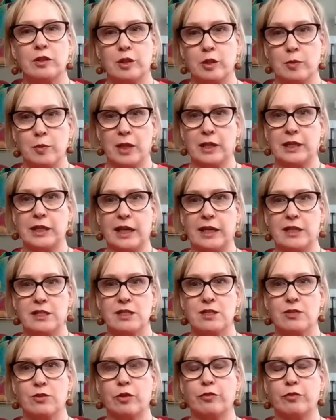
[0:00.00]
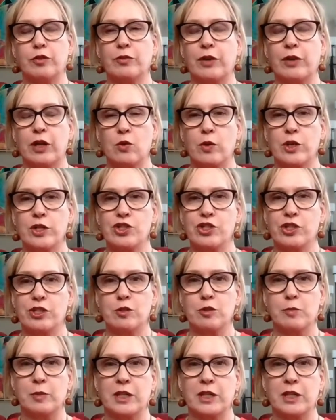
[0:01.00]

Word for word: on the podcast, or if you've got questions,